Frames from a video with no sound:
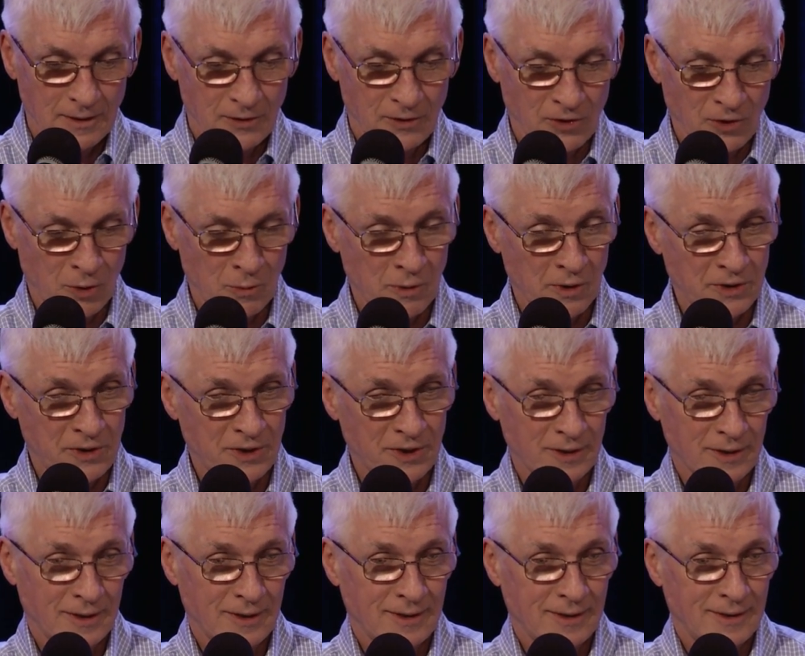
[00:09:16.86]
So
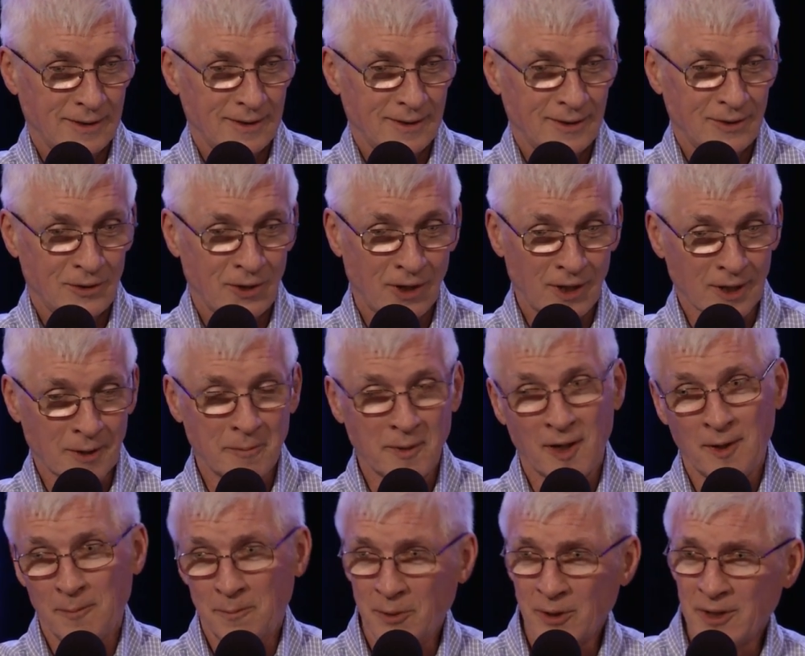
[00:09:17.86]
much talk
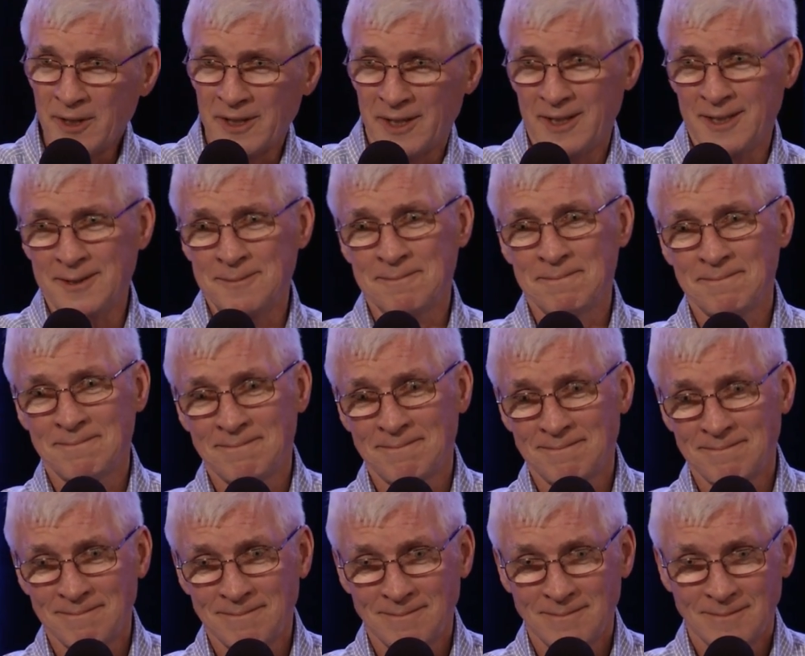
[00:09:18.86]
about bullying,
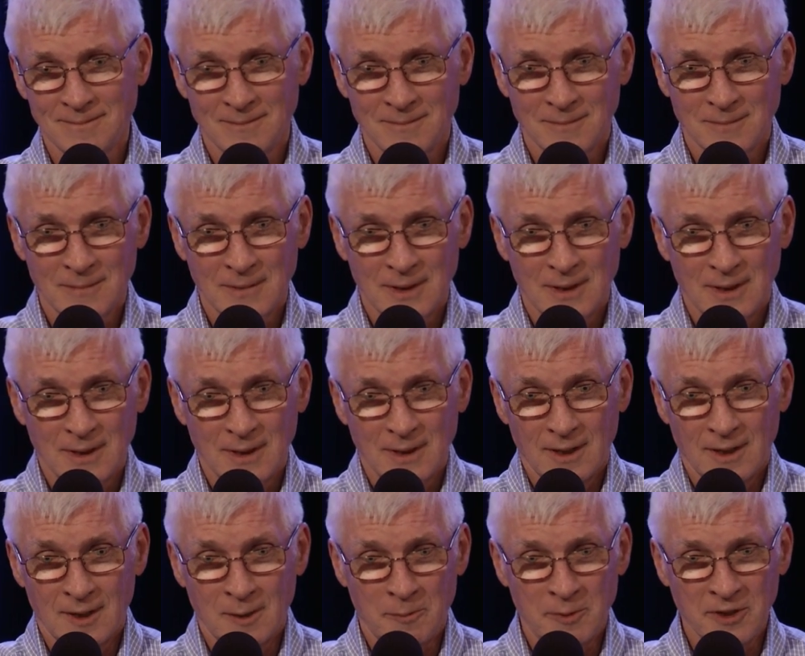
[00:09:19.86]

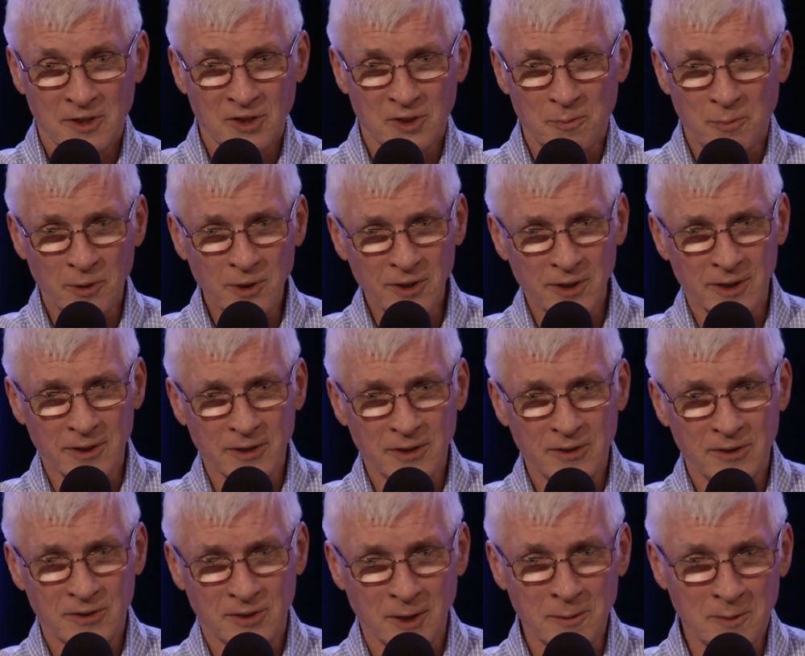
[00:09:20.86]
and the biggest bullies
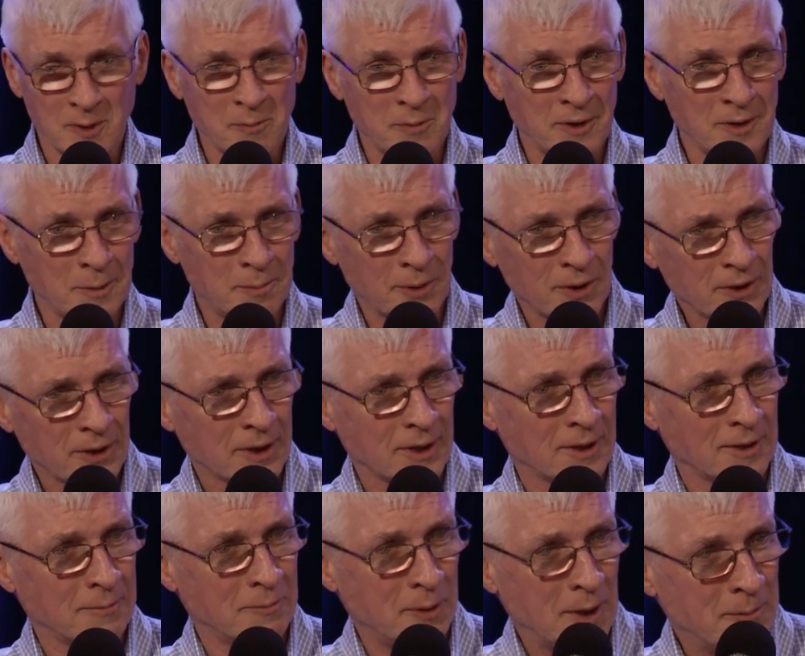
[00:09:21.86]
seem to be the
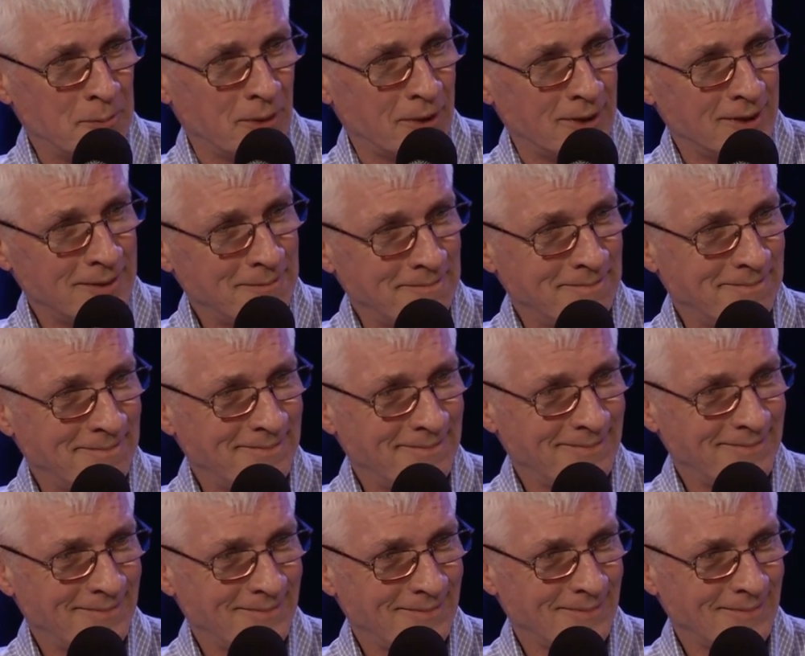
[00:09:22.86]
bullying people
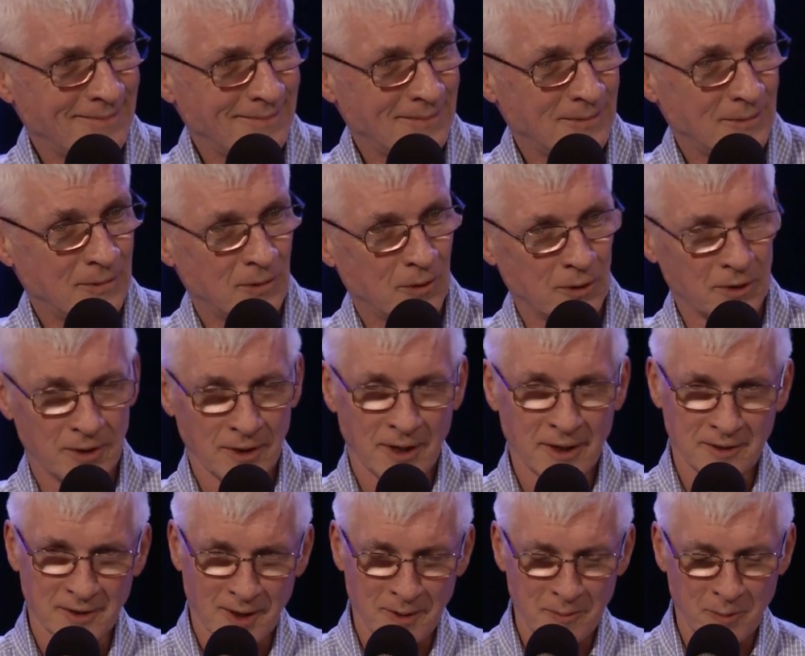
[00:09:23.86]
or the
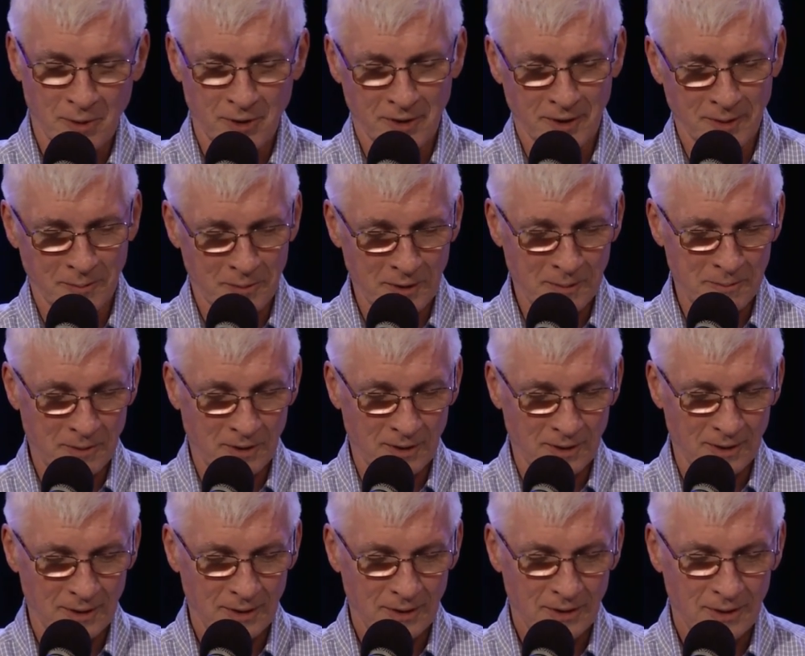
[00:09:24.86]
anti bullying
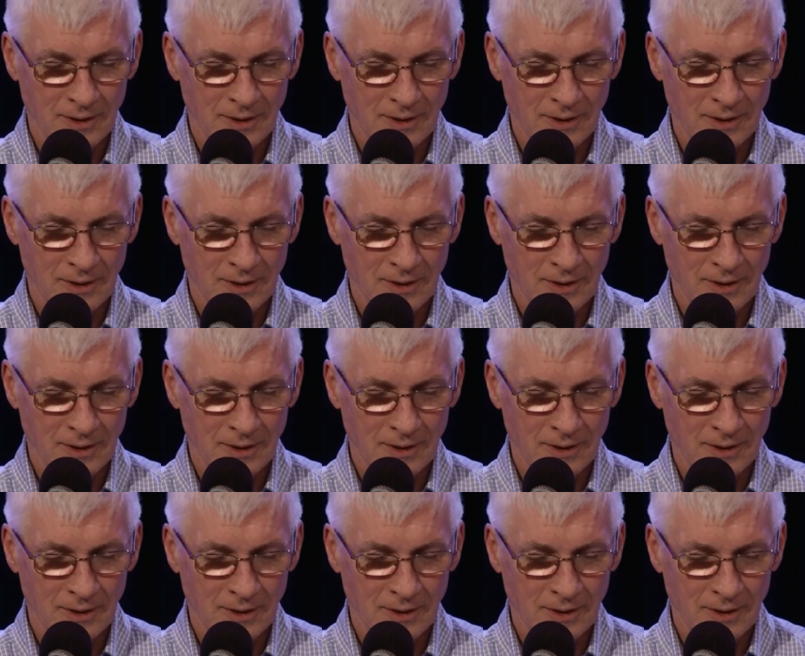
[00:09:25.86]
people.